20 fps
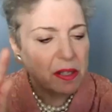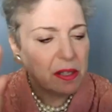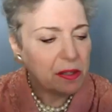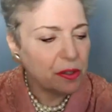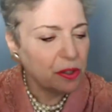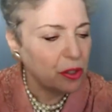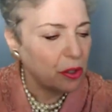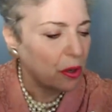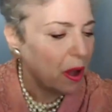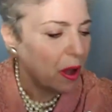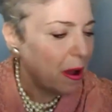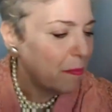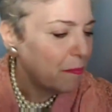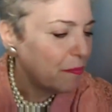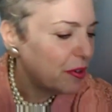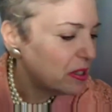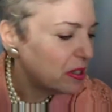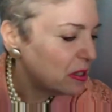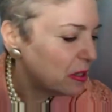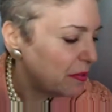the
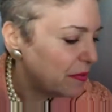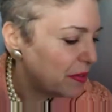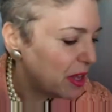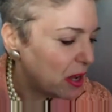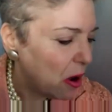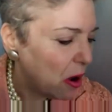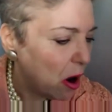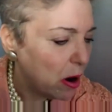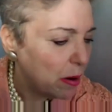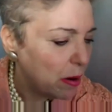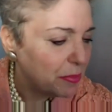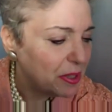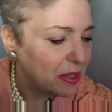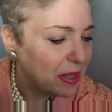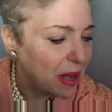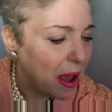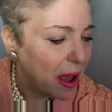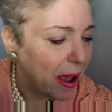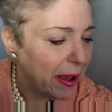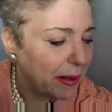circumference of the arm
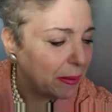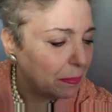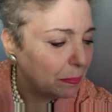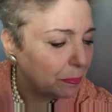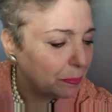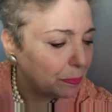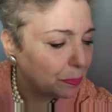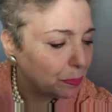side.